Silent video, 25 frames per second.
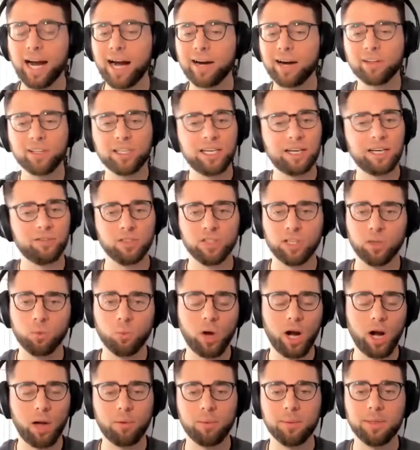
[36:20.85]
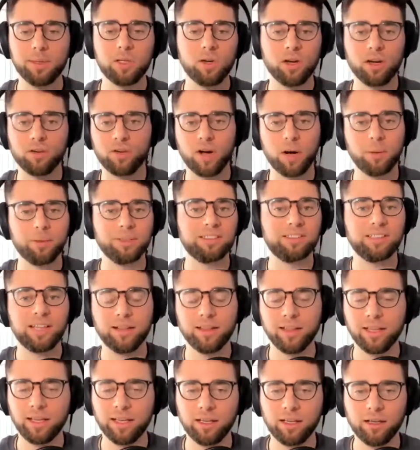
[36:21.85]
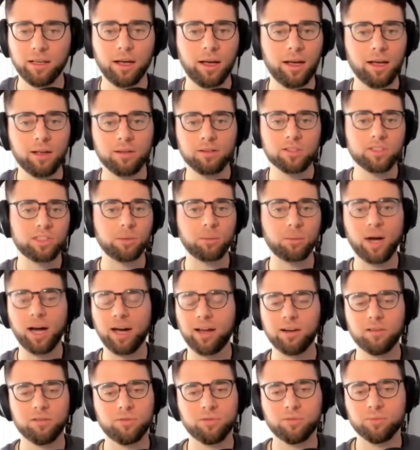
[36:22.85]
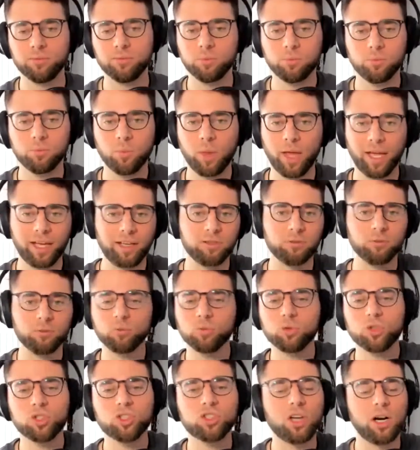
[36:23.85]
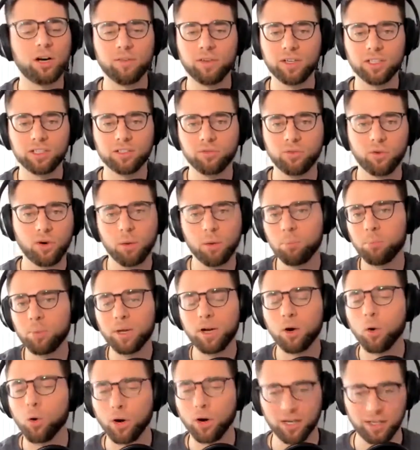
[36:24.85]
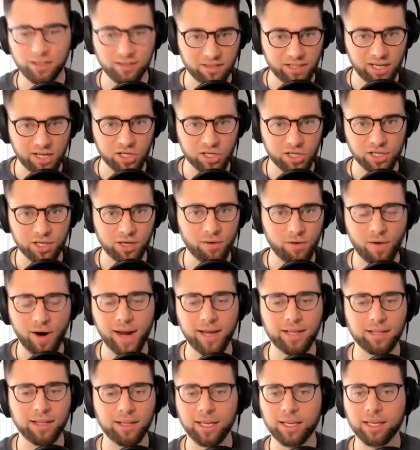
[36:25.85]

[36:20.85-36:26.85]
entirely different than what I would be doing if I was selling some kind of like service for a big organization, right?